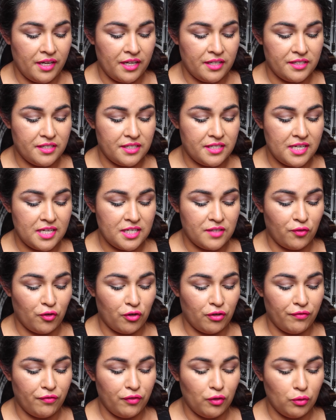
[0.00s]
It says
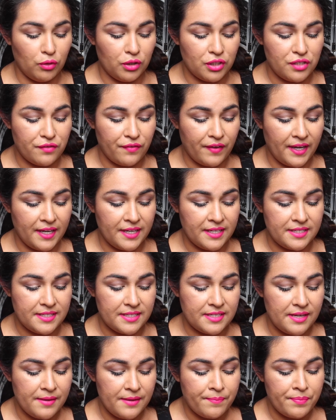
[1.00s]
for a flawless
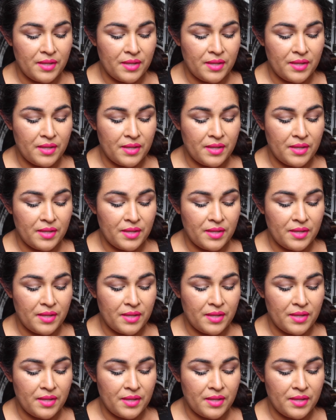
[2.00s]
face.